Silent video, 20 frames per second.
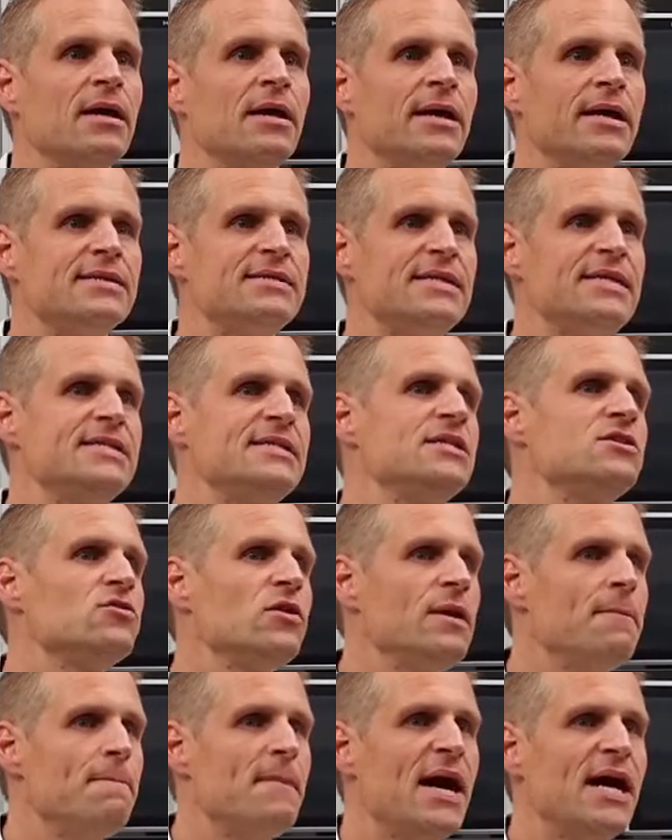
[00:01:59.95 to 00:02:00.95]
It's easy to
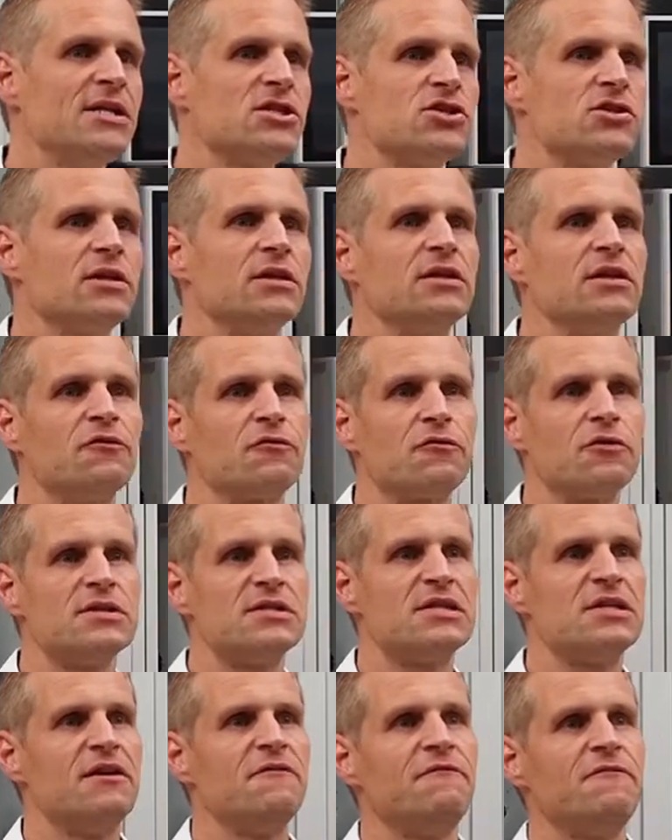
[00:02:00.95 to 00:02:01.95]
imagine the difference
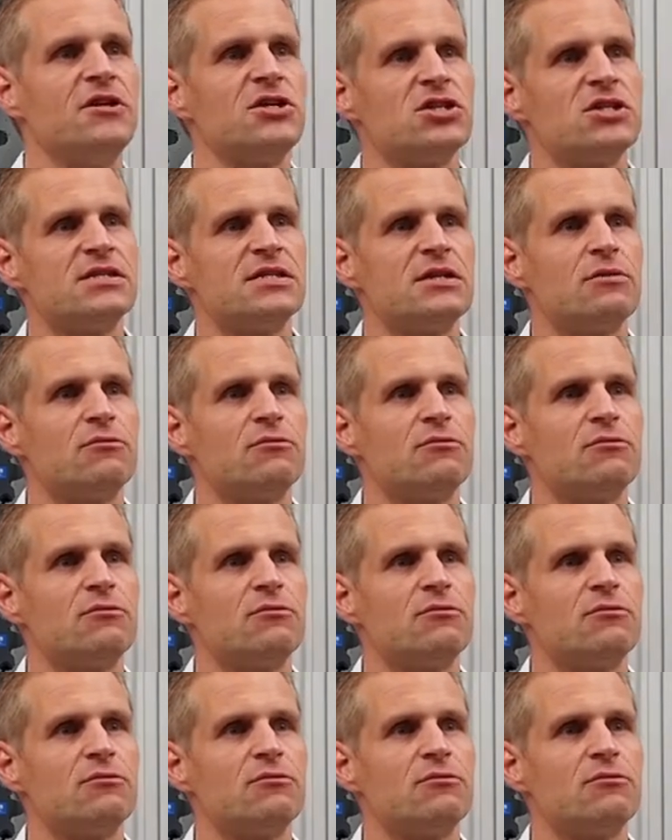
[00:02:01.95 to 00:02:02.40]
in efficiency